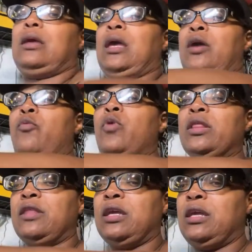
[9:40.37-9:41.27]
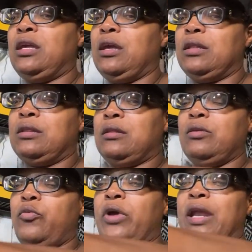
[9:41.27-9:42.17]
And one thing,
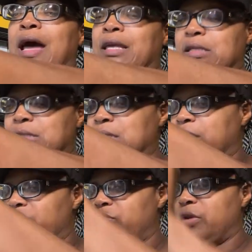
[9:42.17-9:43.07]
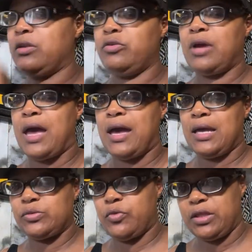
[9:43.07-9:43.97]
when I get sick, you you
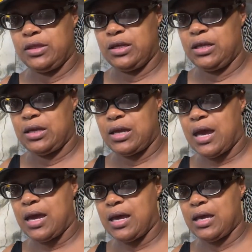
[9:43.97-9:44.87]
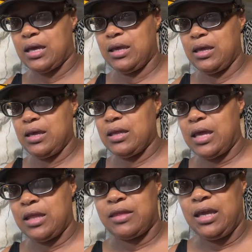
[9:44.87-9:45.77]
guys, one thing I,
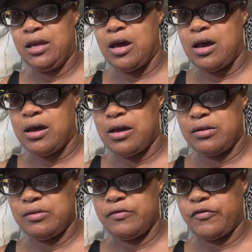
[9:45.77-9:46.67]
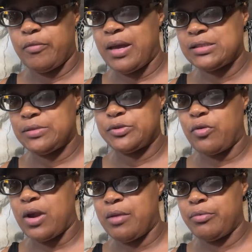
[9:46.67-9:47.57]
and thank God for my
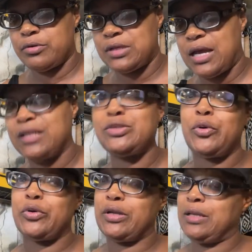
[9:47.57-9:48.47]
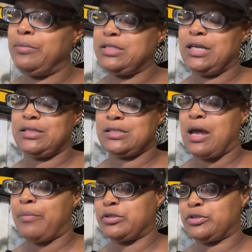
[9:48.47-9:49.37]
subscribers. I just want to, let me take this
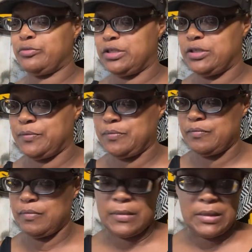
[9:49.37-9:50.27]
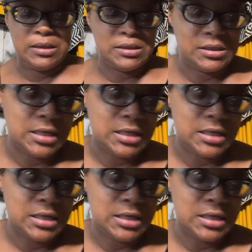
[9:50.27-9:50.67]
opportunity to